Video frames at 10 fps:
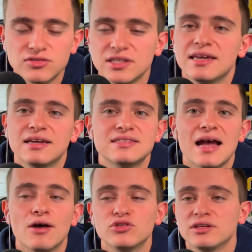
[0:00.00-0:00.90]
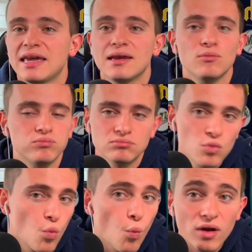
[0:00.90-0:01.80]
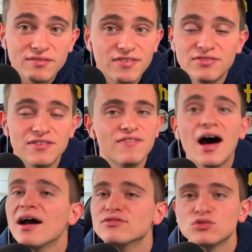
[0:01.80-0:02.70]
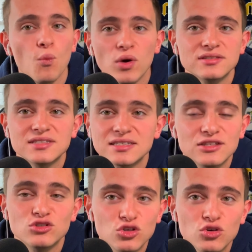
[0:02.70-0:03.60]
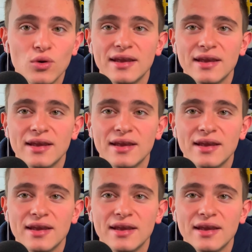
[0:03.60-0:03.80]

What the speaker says: They take us down to game 155 to 162,